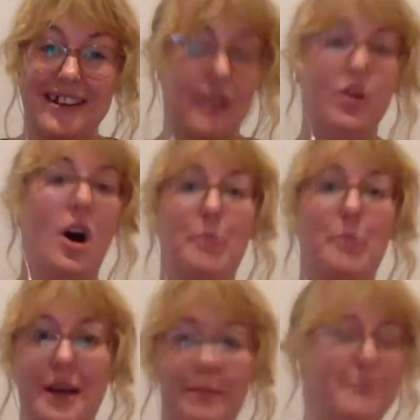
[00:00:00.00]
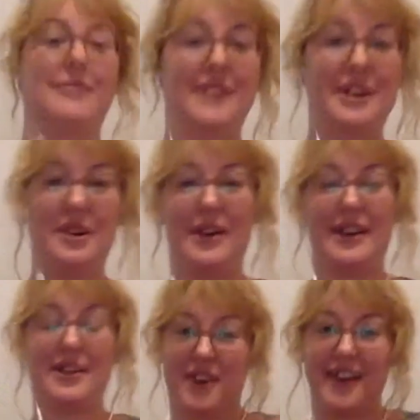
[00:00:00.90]
Like, no, but I'm, and
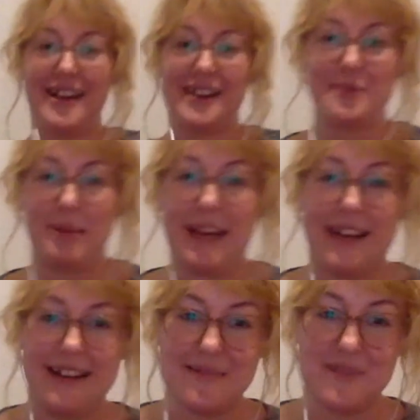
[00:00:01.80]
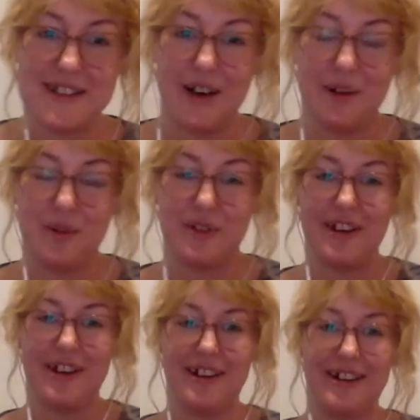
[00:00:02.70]
then trying to explain themselves
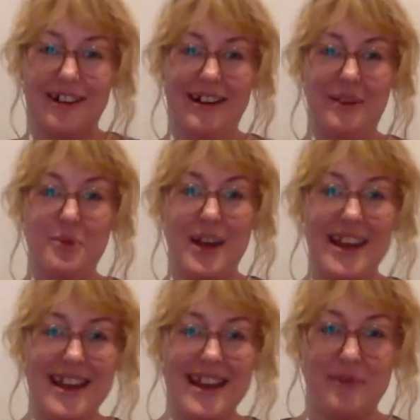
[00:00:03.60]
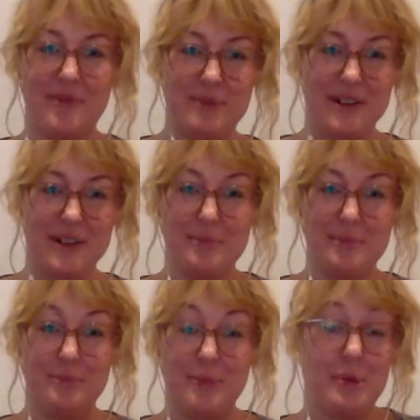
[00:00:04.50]
away. But the
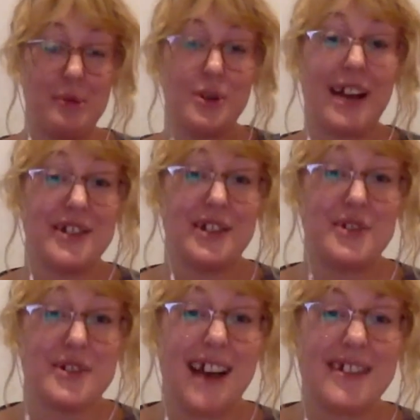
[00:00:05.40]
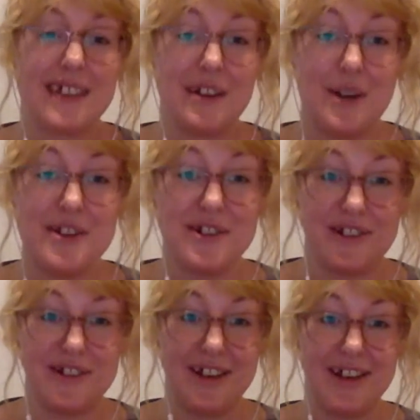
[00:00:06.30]
people were actually just asking
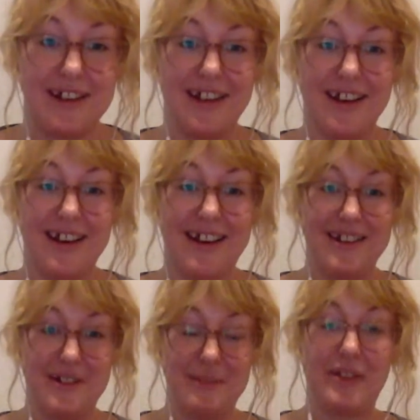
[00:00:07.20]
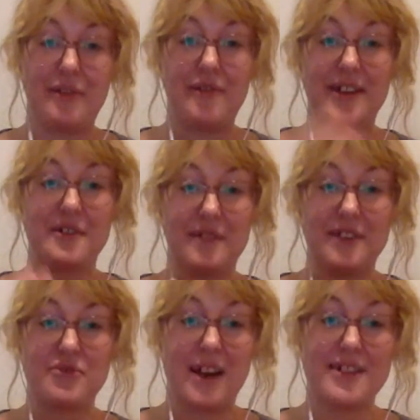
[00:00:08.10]
questions, and the
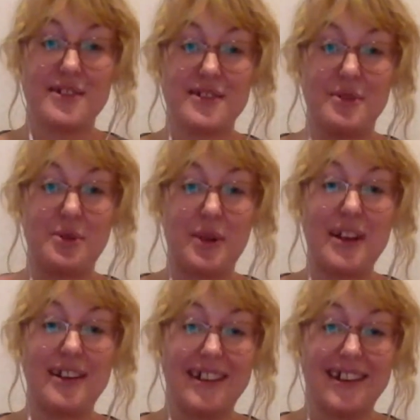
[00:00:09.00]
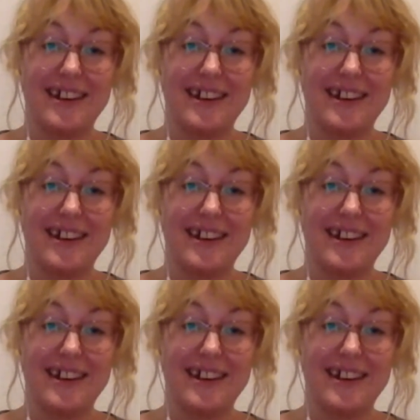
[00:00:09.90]
defensiveness rises so quickly.